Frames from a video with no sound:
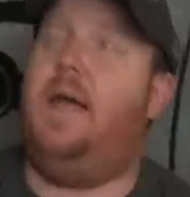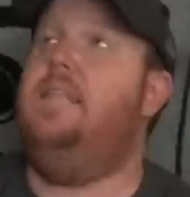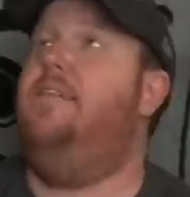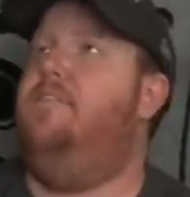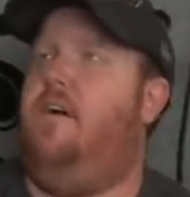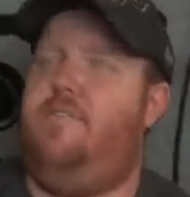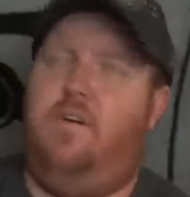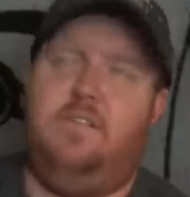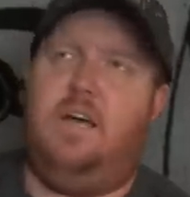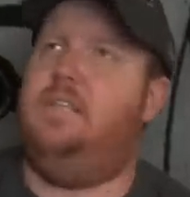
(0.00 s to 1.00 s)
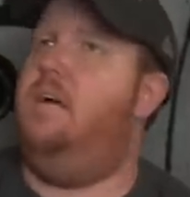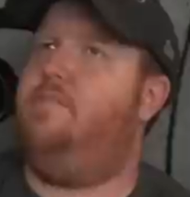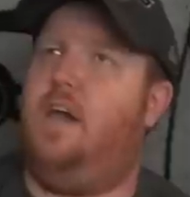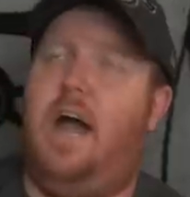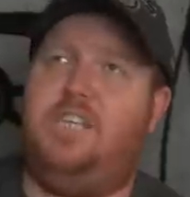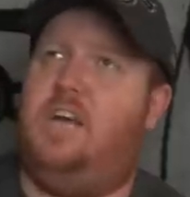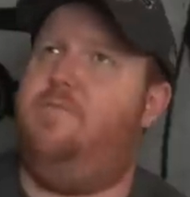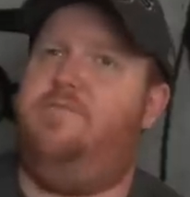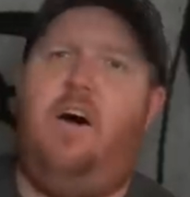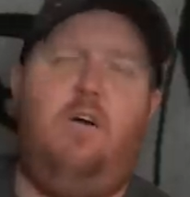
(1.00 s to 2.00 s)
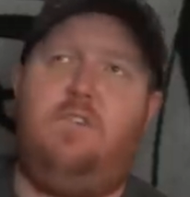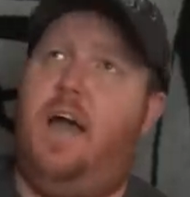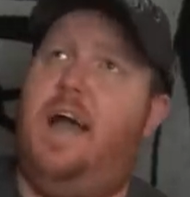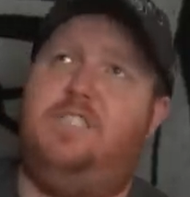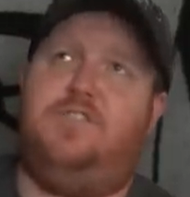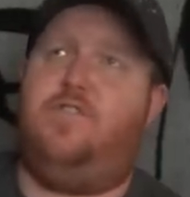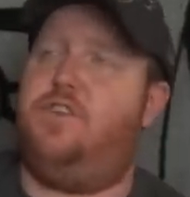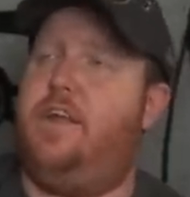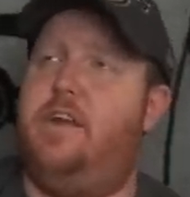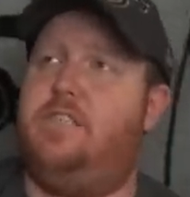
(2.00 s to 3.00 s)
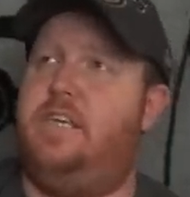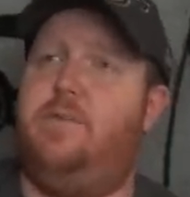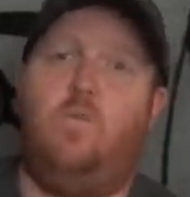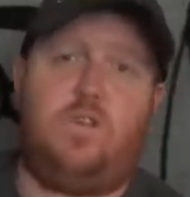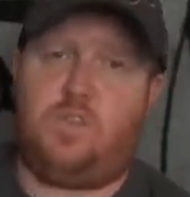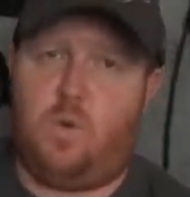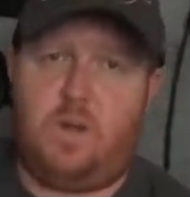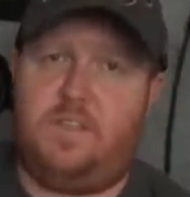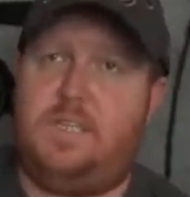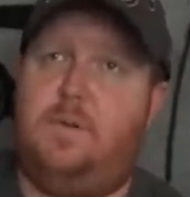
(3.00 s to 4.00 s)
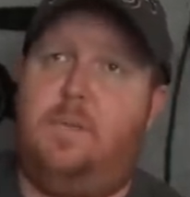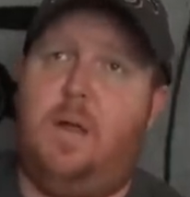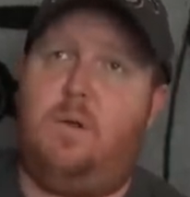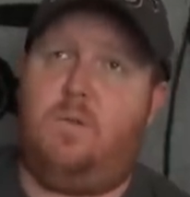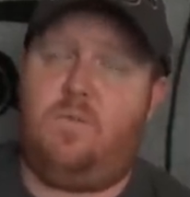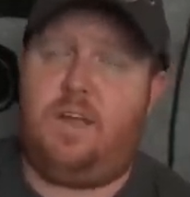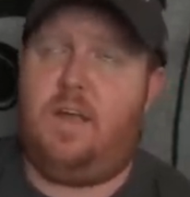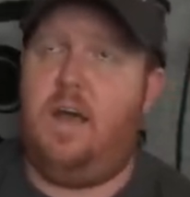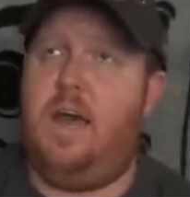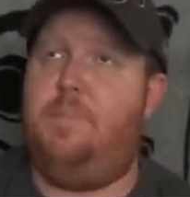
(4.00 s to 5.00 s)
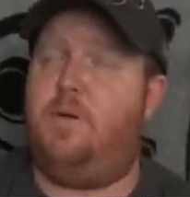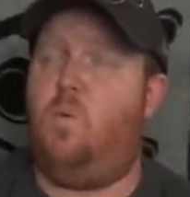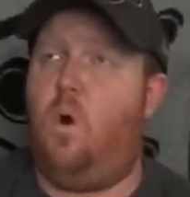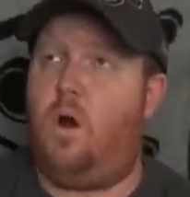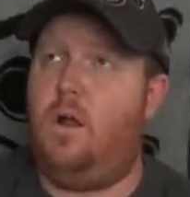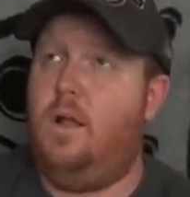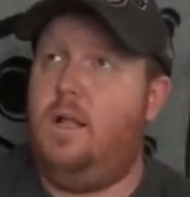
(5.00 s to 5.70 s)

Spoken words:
I love the Vaudevillains. I love Gotch. I've followed Gotch for years. He works to work with the same company I work with, Epic War.